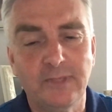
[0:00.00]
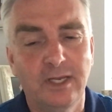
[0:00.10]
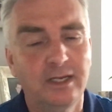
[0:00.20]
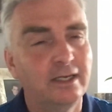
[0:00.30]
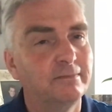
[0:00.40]

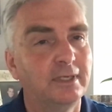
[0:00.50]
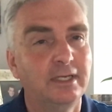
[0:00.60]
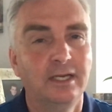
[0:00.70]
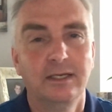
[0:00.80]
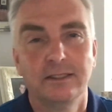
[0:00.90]

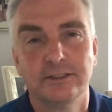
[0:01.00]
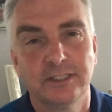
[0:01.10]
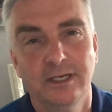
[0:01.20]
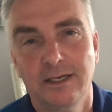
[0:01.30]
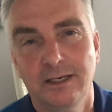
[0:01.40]
There's
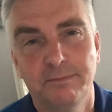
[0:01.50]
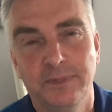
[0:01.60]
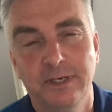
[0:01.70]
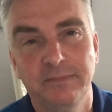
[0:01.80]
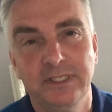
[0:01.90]
a
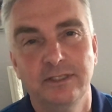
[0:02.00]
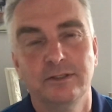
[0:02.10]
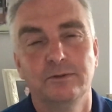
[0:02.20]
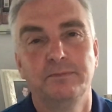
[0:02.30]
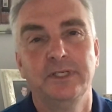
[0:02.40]
prayer meeting that
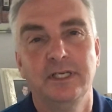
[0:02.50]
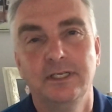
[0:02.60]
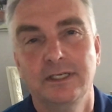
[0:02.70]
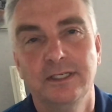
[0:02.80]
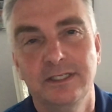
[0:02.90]
will be
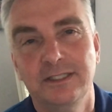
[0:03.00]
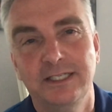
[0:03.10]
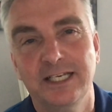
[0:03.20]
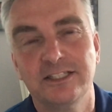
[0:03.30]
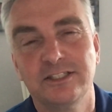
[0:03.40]
in the
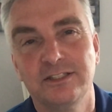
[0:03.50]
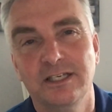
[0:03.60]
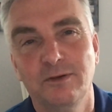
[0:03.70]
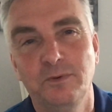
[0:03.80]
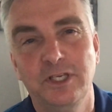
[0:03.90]
next
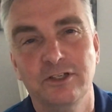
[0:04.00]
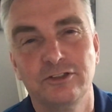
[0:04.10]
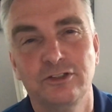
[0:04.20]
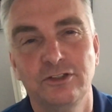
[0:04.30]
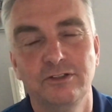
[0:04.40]
week or
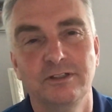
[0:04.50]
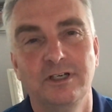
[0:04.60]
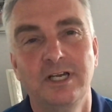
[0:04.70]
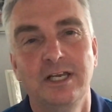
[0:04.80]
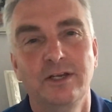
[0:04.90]
two
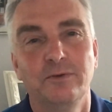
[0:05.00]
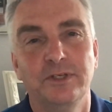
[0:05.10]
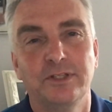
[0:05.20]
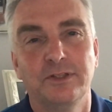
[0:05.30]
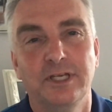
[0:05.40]

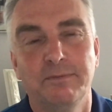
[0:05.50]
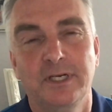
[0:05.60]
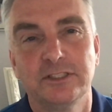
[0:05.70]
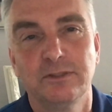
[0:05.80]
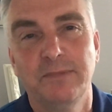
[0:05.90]
with
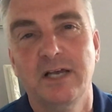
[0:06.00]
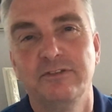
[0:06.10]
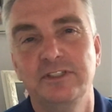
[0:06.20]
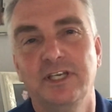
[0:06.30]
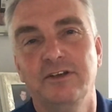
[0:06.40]
Pastor
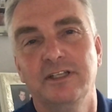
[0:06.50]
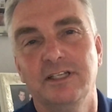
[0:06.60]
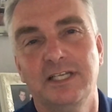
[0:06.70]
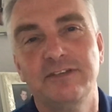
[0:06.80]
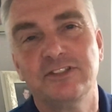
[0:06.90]
Melvin down at the
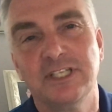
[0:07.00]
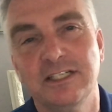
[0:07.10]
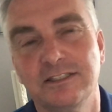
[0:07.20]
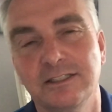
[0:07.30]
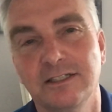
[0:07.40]
Life
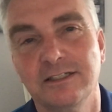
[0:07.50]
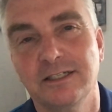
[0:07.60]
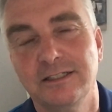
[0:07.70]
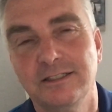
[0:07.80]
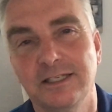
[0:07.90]
Centre
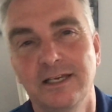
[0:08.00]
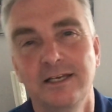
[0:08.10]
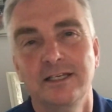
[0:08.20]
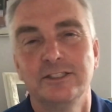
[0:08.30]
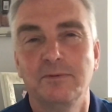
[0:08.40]
and
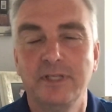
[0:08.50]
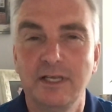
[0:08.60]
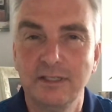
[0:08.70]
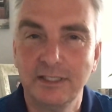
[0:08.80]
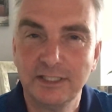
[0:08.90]
some of the
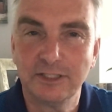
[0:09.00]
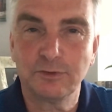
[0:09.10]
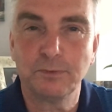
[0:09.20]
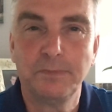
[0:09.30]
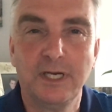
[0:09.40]
other leaders
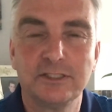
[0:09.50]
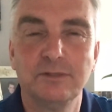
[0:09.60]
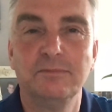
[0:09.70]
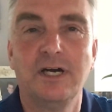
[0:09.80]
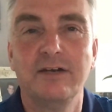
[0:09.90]
with Pastor
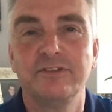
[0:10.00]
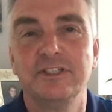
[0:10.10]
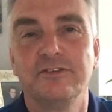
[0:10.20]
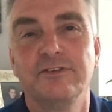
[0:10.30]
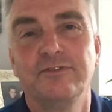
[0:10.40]
Marvin
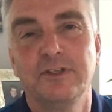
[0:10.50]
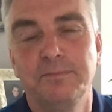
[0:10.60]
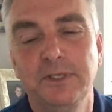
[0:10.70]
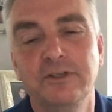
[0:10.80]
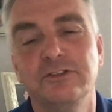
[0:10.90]
of the
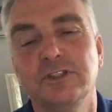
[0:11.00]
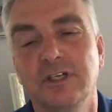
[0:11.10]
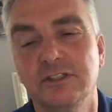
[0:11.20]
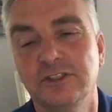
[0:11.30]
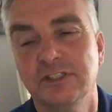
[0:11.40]
Filipino
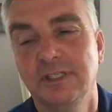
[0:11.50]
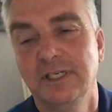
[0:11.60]
Church.